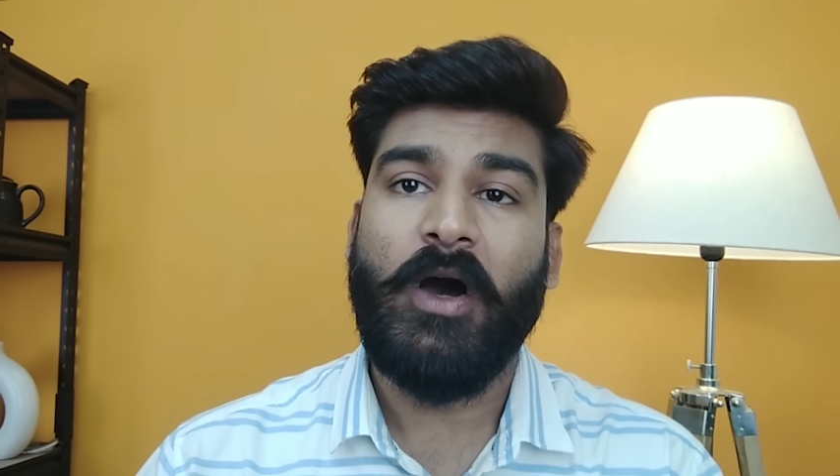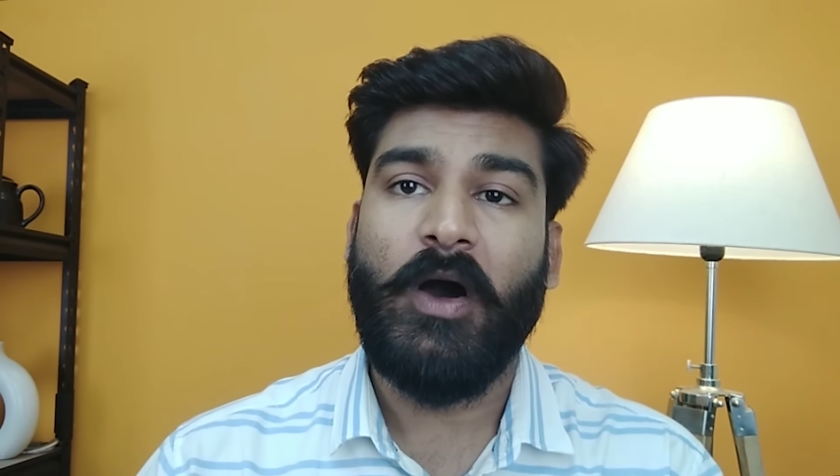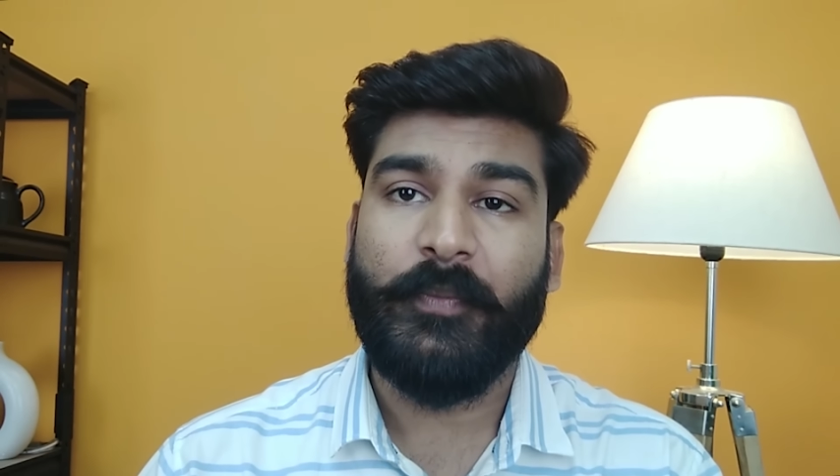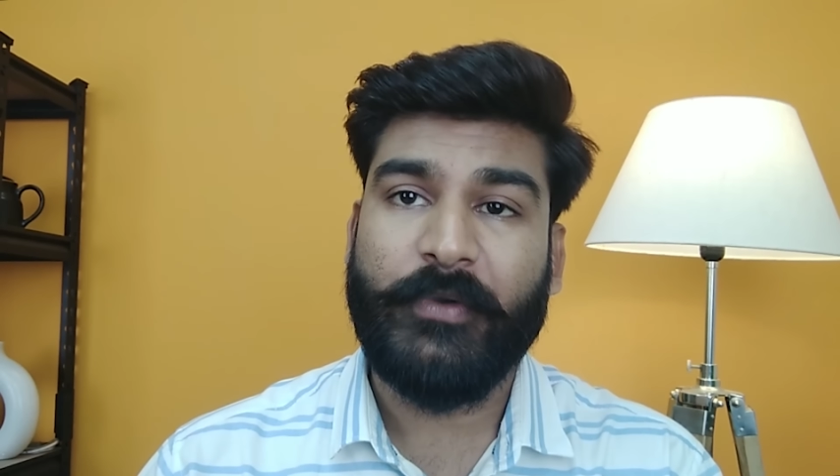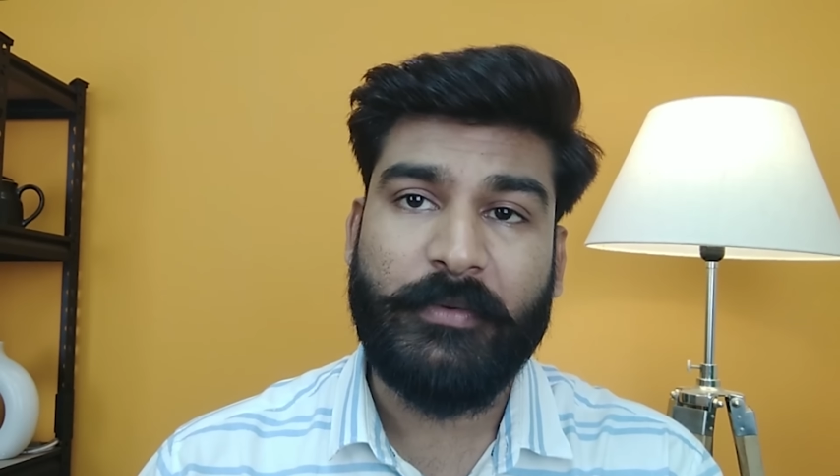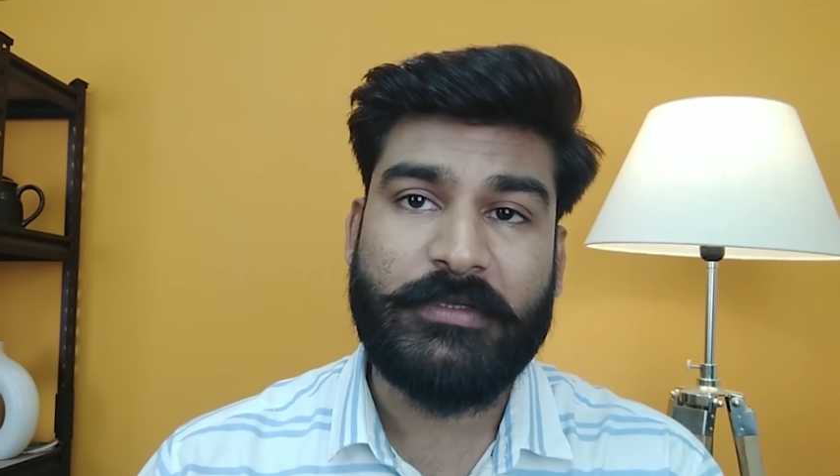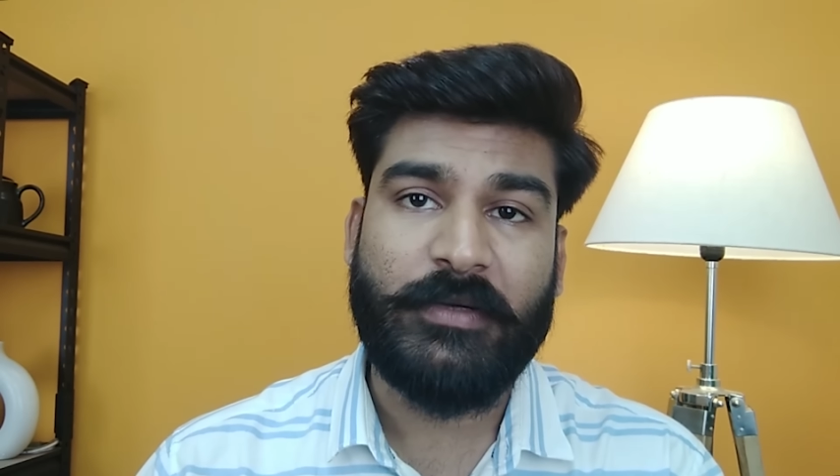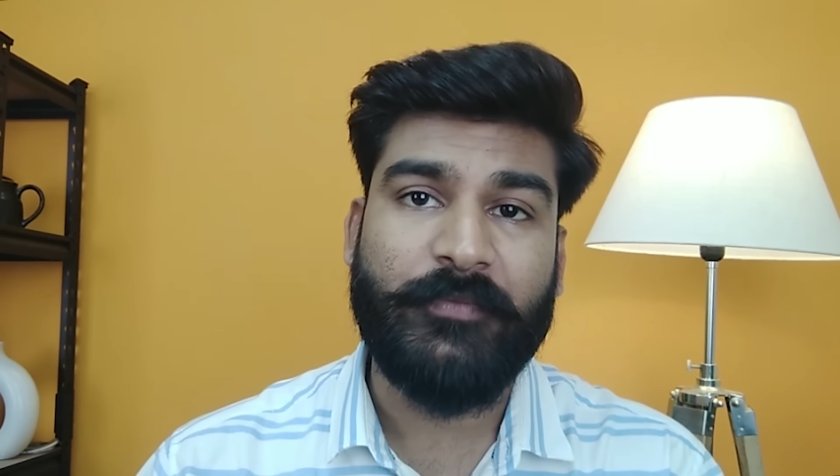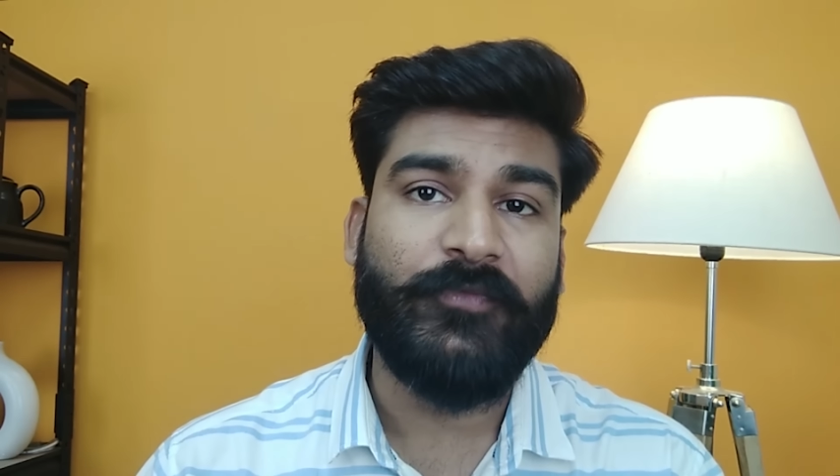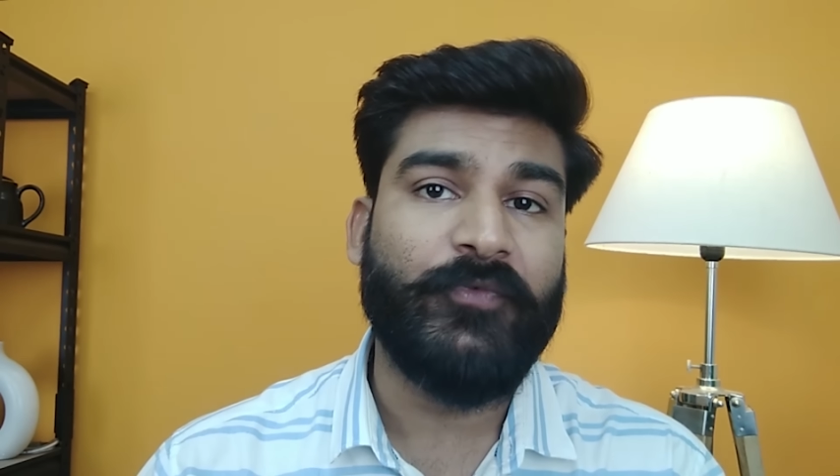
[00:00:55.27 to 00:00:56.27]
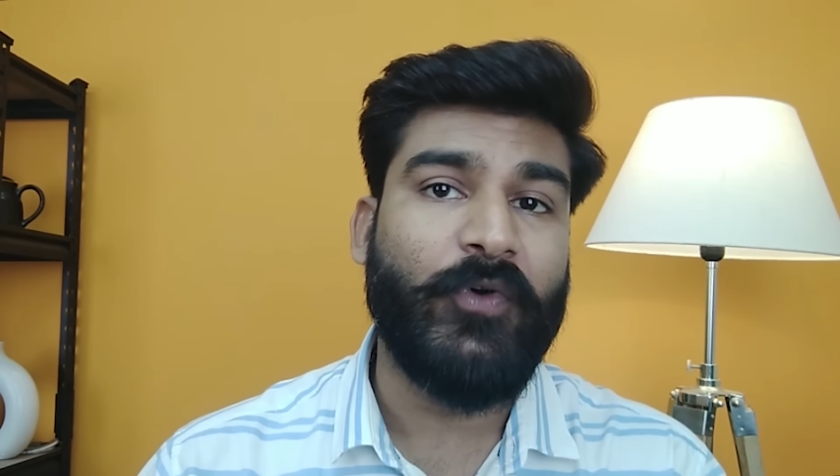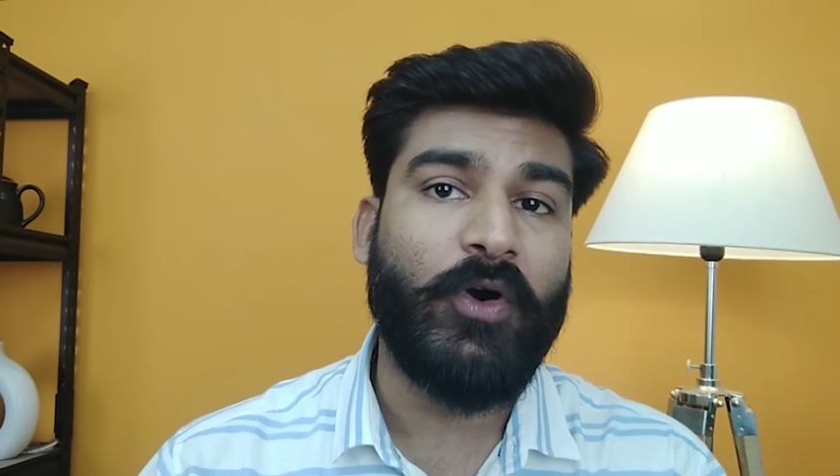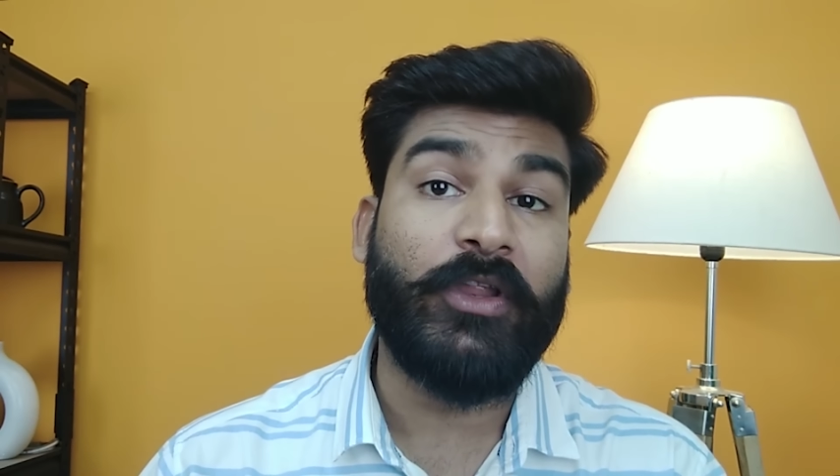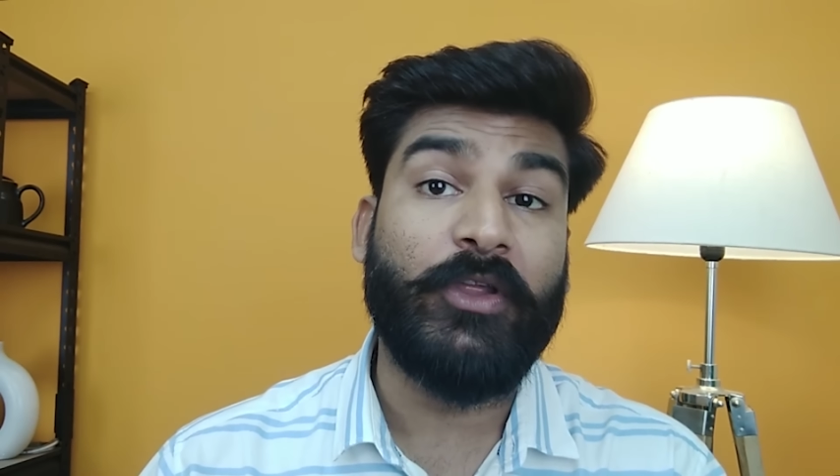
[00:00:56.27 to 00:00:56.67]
optimism for